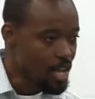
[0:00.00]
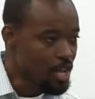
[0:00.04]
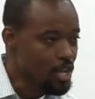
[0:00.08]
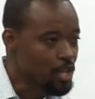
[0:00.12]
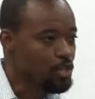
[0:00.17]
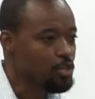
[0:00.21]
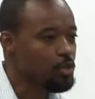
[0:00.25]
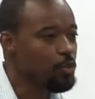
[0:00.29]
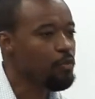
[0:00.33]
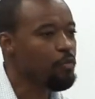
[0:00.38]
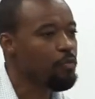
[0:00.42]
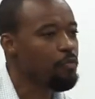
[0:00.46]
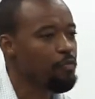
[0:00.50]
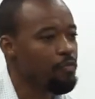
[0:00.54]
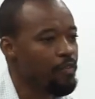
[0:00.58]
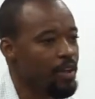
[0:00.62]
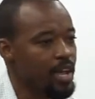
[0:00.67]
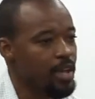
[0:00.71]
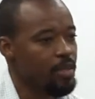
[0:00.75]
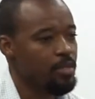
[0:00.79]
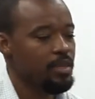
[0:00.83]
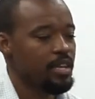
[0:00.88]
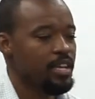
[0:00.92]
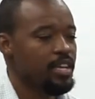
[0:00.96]
So
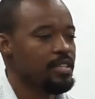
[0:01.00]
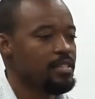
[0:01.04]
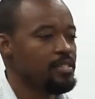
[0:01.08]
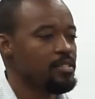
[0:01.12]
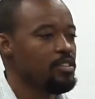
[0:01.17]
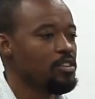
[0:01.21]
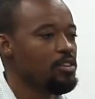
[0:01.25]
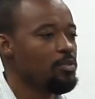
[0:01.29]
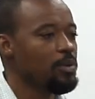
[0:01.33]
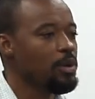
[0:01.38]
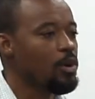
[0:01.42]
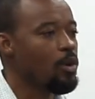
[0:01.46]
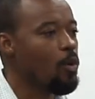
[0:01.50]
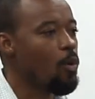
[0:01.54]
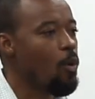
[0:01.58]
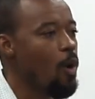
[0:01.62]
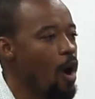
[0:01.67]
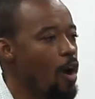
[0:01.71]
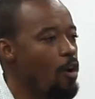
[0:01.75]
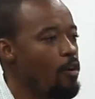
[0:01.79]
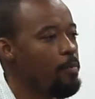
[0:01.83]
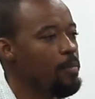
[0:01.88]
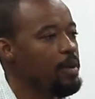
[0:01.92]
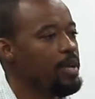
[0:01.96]
faith is the
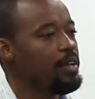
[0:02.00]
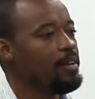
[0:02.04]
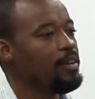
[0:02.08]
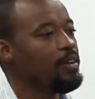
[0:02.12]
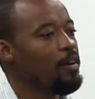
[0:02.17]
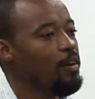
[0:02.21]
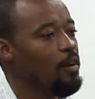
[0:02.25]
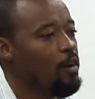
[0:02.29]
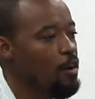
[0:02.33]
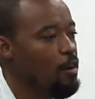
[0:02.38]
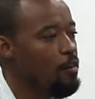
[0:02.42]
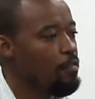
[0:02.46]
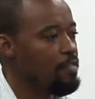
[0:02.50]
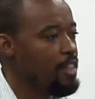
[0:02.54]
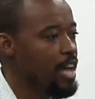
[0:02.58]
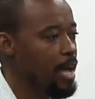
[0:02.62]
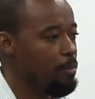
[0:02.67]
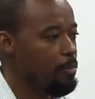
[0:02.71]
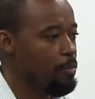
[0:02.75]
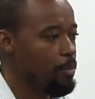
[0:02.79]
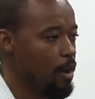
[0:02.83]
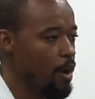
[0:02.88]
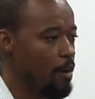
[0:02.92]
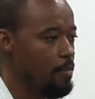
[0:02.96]
requirement of
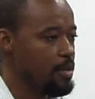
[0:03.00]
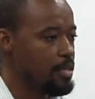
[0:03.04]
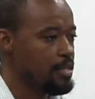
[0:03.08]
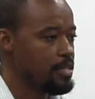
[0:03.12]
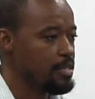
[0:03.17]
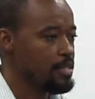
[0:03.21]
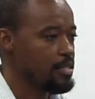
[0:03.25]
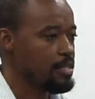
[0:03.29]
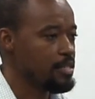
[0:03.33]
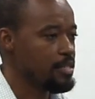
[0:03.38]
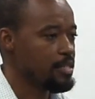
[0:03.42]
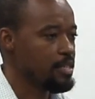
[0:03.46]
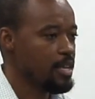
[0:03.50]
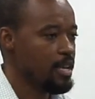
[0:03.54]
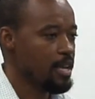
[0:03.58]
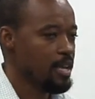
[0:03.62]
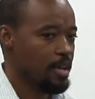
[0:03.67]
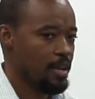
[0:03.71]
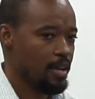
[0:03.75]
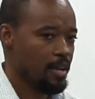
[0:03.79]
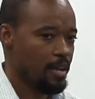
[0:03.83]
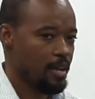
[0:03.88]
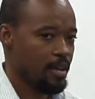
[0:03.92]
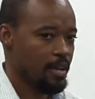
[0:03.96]
that promise.
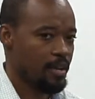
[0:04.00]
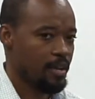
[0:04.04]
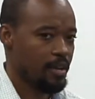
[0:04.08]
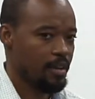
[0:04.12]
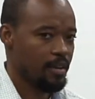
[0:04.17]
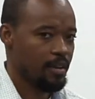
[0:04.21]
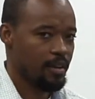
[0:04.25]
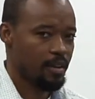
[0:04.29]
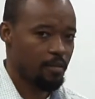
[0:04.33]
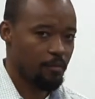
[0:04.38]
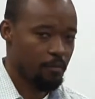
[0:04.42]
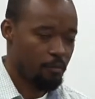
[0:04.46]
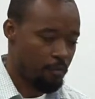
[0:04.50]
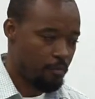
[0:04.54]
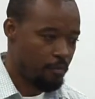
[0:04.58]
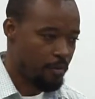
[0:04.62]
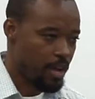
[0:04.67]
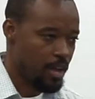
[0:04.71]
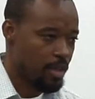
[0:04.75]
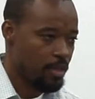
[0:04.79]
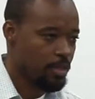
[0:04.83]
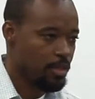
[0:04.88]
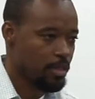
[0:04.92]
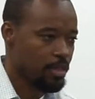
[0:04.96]

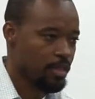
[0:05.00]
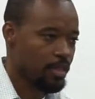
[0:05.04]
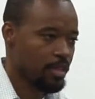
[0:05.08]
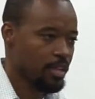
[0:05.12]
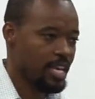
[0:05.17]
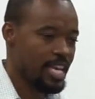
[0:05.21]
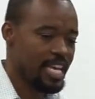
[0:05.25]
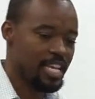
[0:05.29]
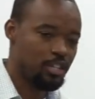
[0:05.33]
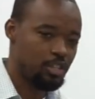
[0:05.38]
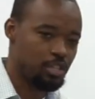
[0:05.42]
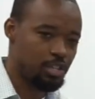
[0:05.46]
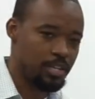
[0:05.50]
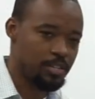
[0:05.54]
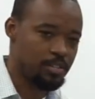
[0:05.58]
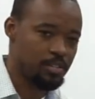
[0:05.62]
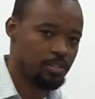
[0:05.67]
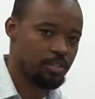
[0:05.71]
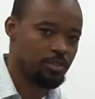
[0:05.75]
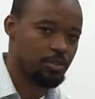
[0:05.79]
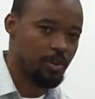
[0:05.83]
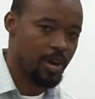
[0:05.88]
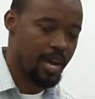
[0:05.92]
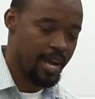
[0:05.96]
Faith in
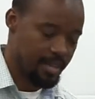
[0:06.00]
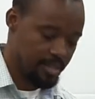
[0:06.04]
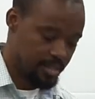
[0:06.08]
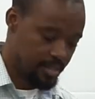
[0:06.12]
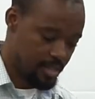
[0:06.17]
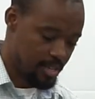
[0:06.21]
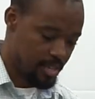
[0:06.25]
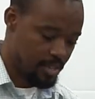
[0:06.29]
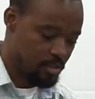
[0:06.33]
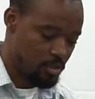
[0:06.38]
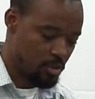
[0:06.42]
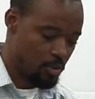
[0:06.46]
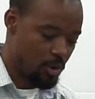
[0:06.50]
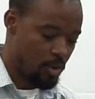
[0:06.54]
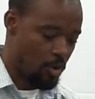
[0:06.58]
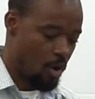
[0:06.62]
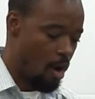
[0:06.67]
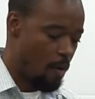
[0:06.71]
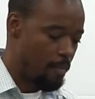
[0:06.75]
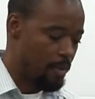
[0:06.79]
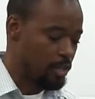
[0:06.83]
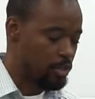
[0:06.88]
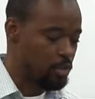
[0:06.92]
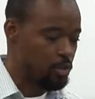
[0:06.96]
Jesus Christ is the
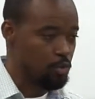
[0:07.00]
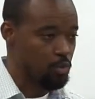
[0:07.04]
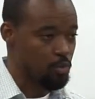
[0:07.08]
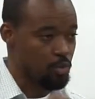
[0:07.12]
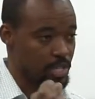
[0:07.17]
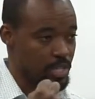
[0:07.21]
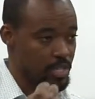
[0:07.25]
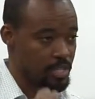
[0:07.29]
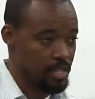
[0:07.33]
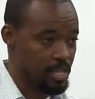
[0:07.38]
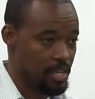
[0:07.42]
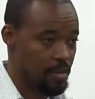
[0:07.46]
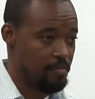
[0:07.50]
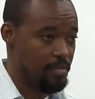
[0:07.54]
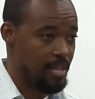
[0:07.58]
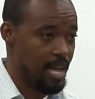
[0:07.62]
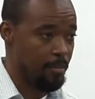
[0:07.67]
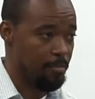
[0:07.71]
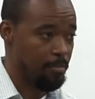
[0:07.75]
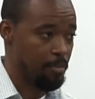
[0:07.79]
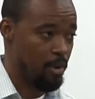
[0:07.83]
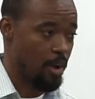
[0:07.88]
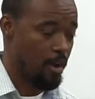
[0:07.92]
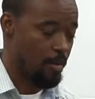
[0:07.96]
requirement to receive
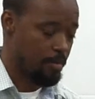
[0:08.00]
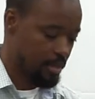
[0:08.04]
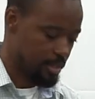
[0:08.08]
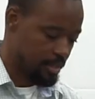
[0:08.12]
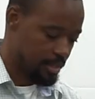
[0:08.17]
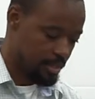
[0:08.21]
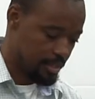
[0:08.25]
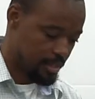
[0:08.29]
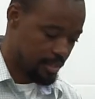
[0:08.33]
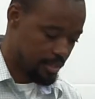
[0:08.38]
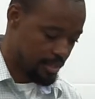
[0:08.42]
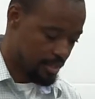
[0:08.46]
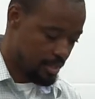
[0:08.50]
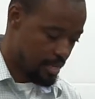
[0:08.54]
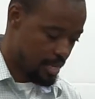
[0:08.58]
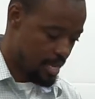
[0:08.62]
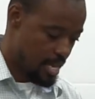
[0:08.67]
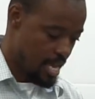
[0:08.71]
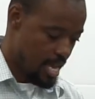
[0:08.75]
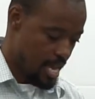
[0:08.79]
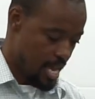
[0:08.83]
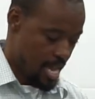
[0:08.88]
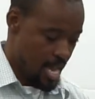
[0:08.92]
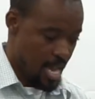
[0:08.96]
that promise.
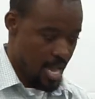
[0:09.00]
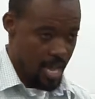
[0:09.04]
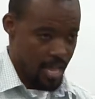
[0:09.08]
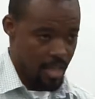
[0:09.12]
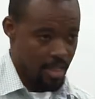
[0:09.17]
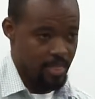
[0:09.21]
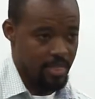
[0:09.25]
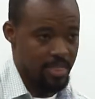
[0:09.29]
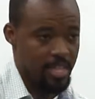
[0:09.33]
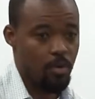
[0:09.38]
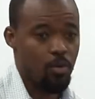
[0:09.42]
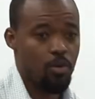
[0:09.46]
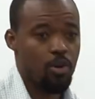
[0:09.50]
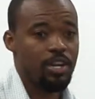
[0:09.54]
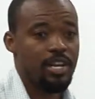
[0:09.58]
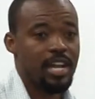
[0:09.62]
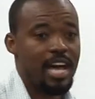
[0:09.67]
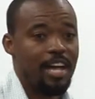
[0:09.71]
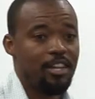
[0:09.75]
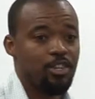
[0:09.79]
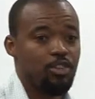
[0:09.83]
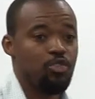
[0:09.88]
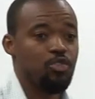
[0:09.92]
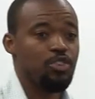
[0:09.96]
They were
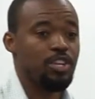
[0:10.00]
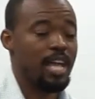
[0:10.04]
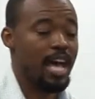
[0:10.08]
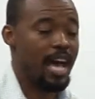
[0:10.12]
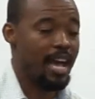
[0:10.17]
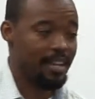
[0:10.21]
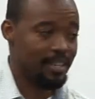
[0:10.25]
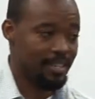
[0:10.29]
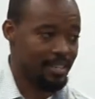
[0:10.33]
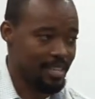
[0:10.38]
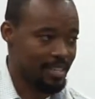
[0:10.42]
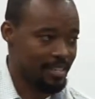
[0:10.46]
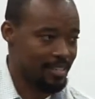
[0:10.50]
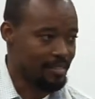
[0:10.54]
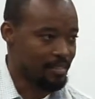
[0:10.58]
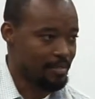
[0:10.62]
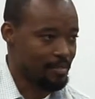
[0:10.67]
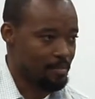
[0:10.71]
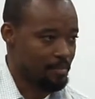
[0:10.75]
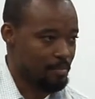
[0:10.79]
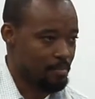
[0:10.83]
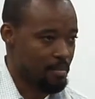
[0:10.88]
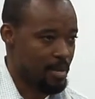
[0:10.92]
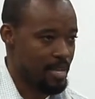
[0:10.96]
not united,
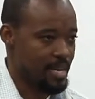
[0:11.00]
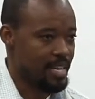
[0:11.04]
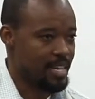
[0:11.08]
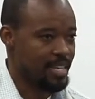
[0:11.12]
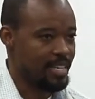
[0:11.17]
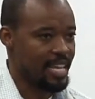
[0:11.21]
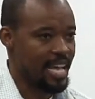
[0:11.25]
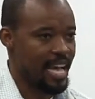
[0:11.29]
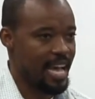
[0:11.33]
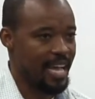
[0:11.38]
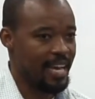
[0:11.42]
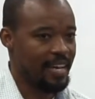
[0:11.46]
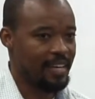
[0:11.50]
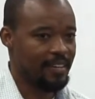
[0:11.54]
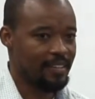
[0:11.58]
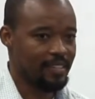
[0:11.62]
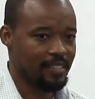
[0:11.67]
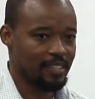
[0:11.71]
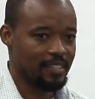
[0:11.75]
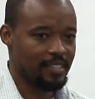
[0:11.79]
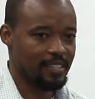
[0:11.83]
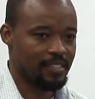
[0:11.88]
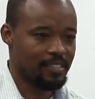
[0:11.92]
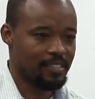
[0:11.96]
meaning that